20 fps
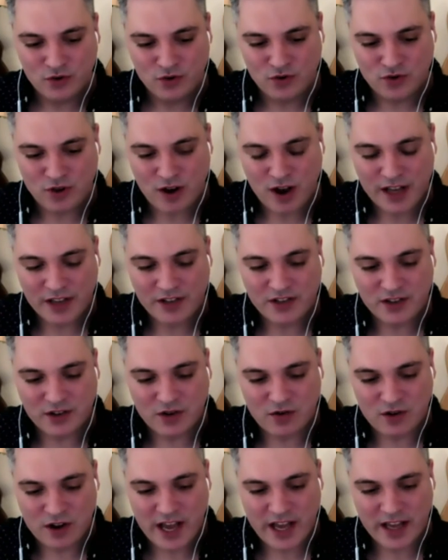trying to
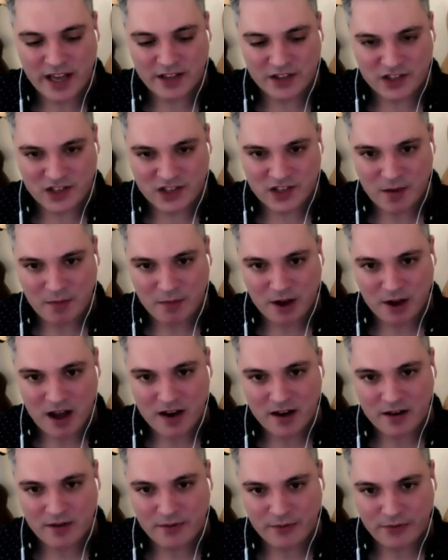create some
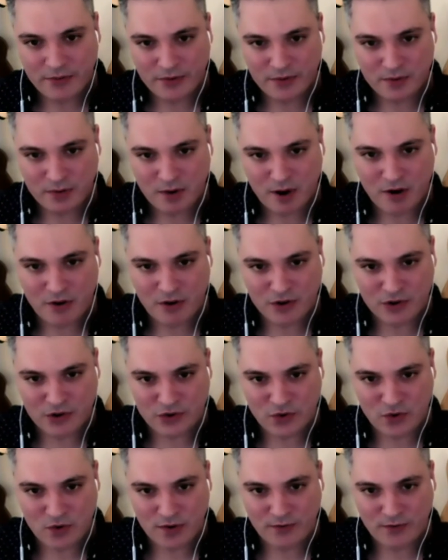kind of
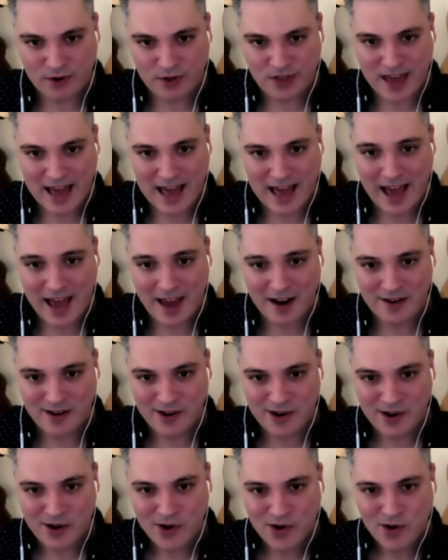underscore for that
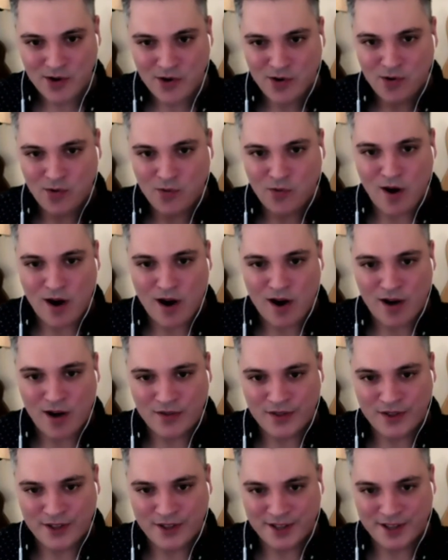
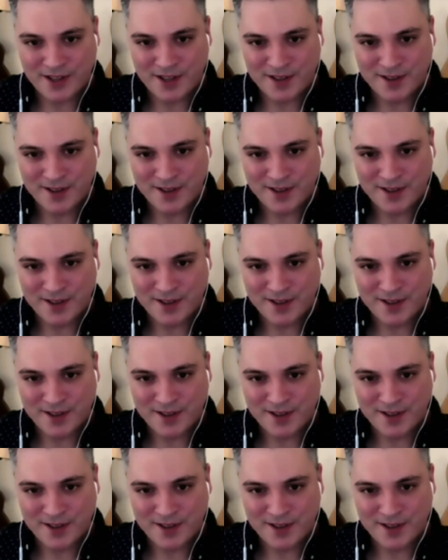while the